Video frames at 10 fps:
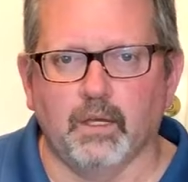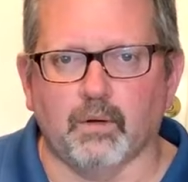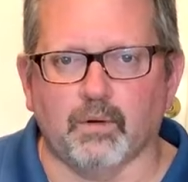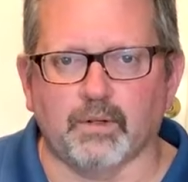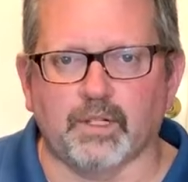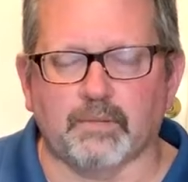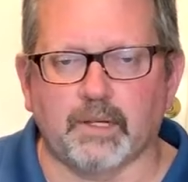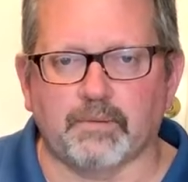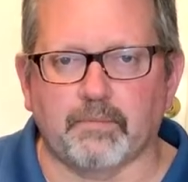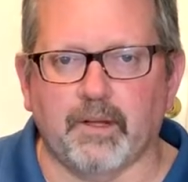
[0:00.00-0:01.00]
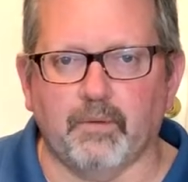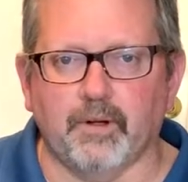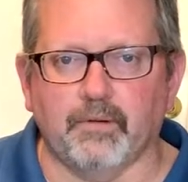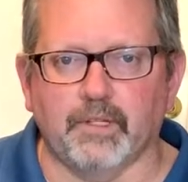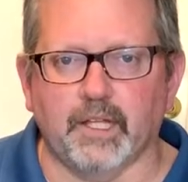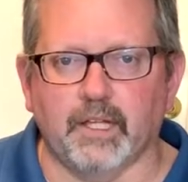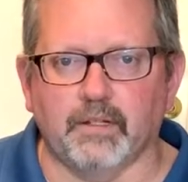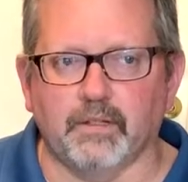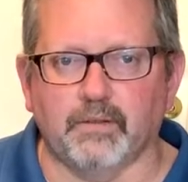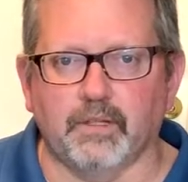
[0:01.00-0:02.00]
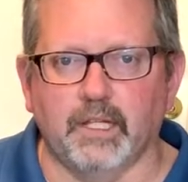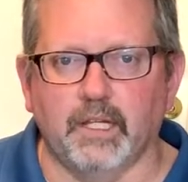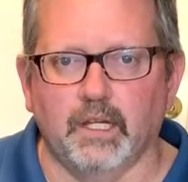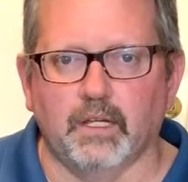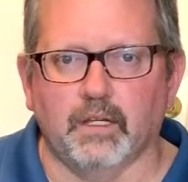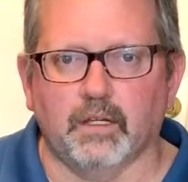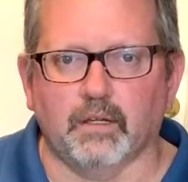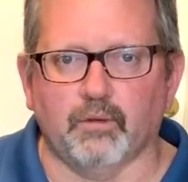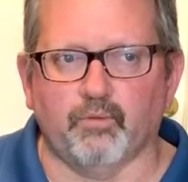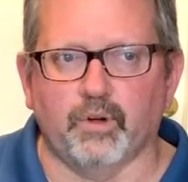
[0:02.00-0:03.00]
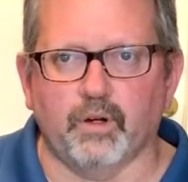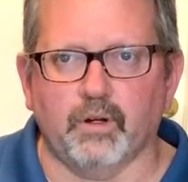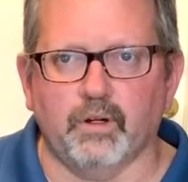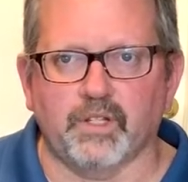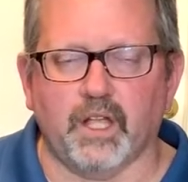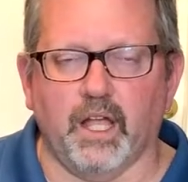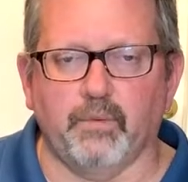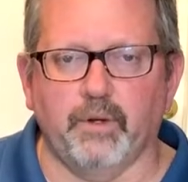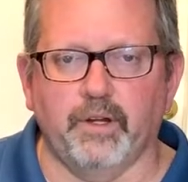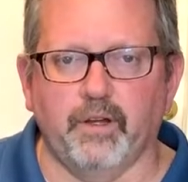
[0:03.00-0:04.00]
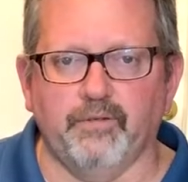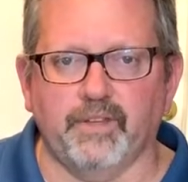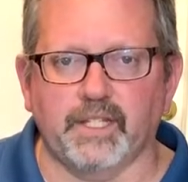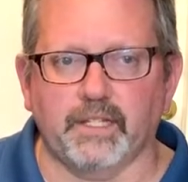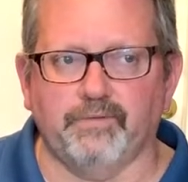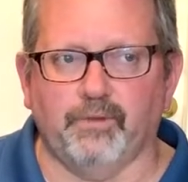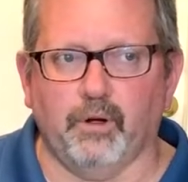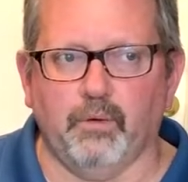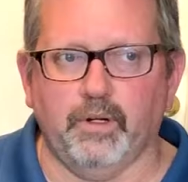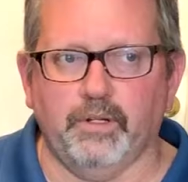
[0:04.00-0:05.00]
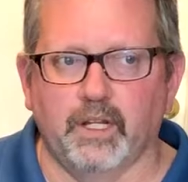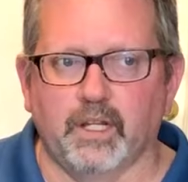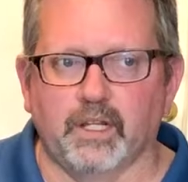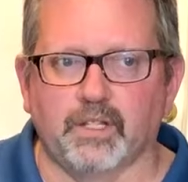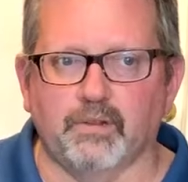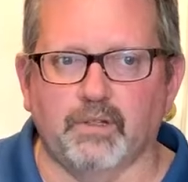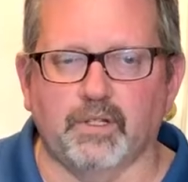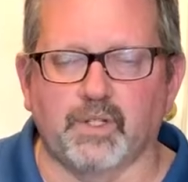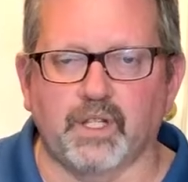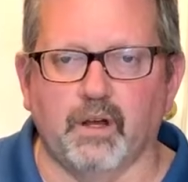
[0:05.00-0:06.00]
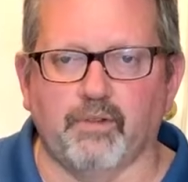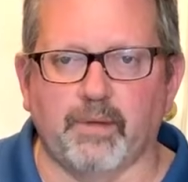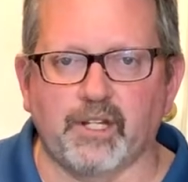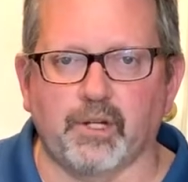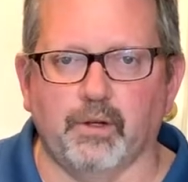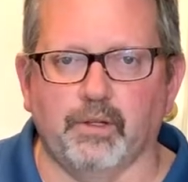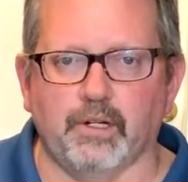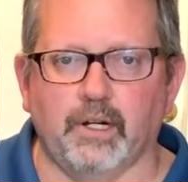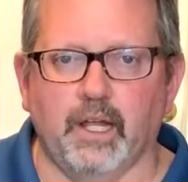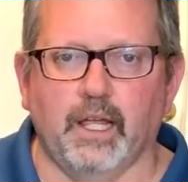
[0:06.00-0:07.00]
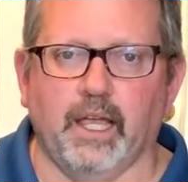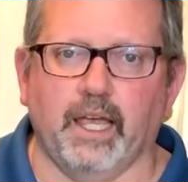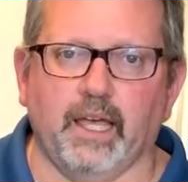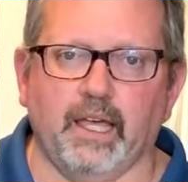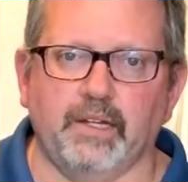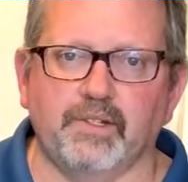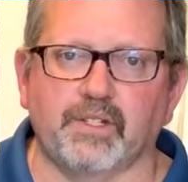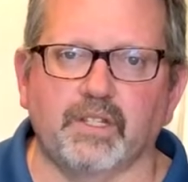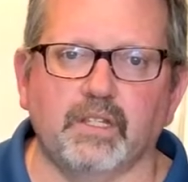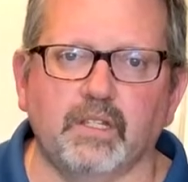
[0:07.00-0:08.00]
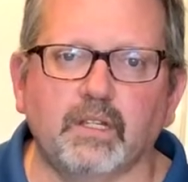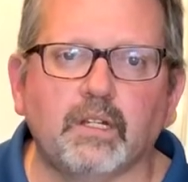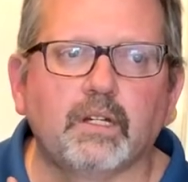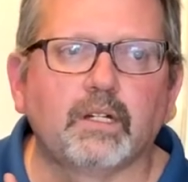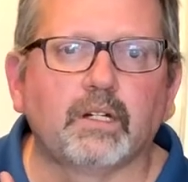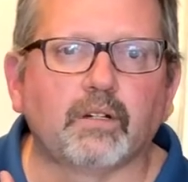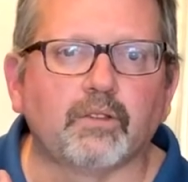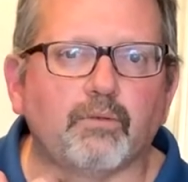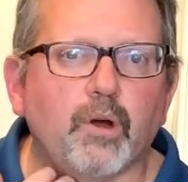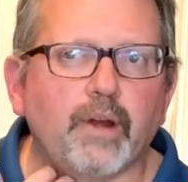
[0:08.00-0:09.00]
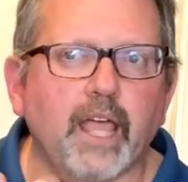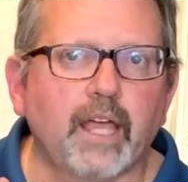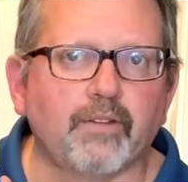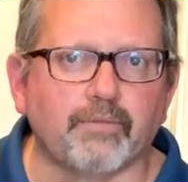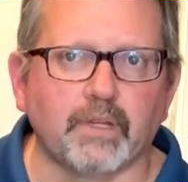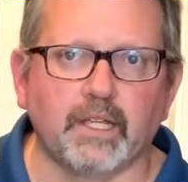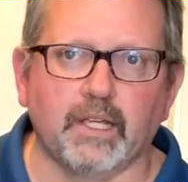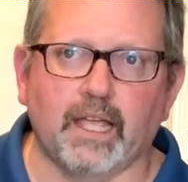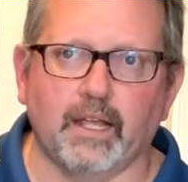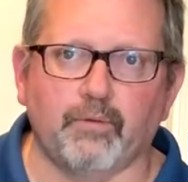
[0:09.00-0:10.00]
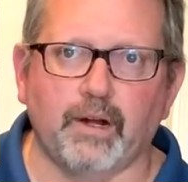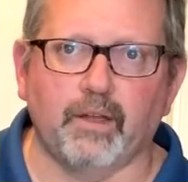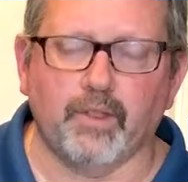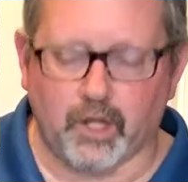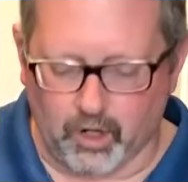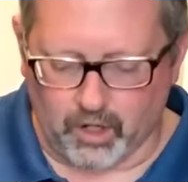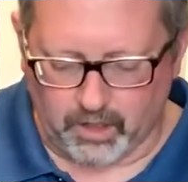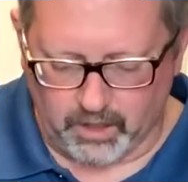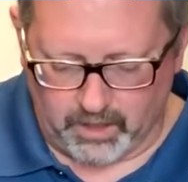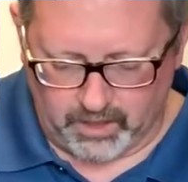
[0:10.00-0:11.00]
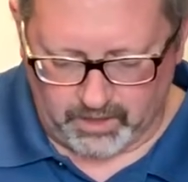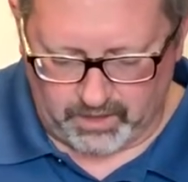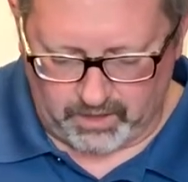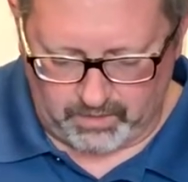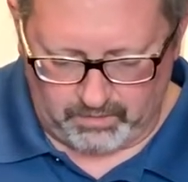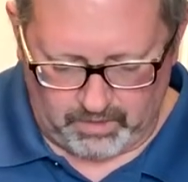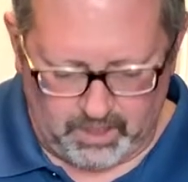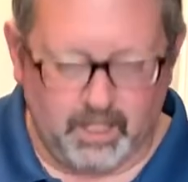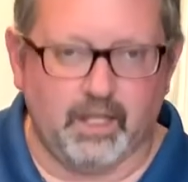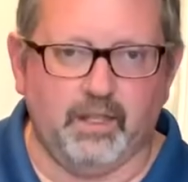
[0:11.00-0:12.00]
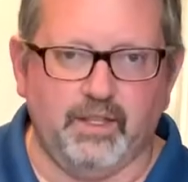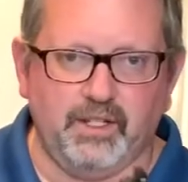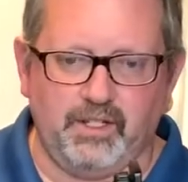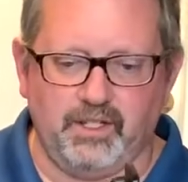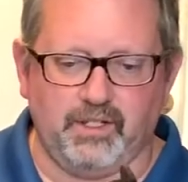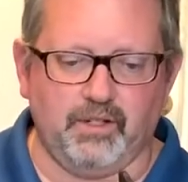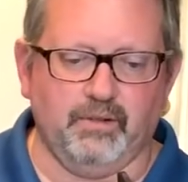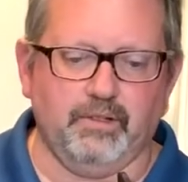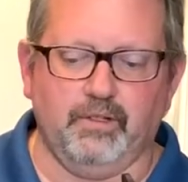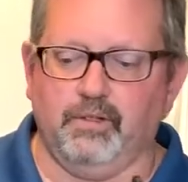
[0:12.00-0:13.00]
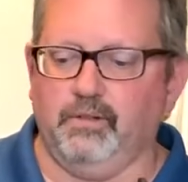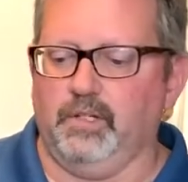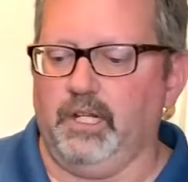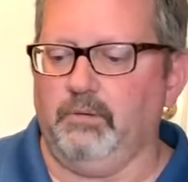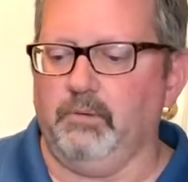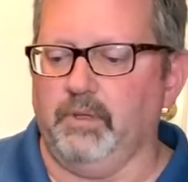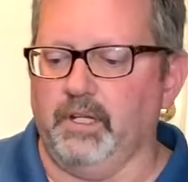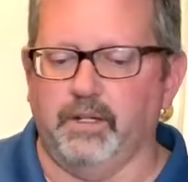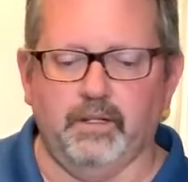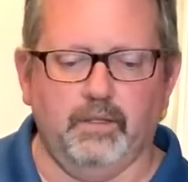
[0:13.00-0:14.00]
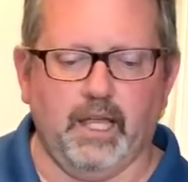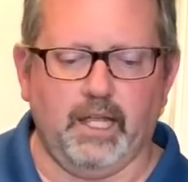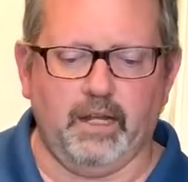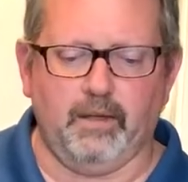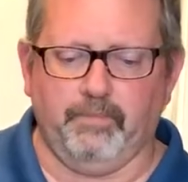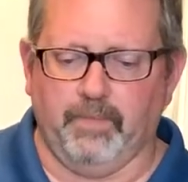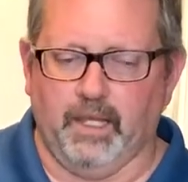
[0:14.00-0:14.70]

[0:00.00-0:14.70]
or sometimes I might want to attach it to the rear side window facing forward so you can see over my shoulder and see the road ahead of me and around the car. So this is going to enable me to do that. Now,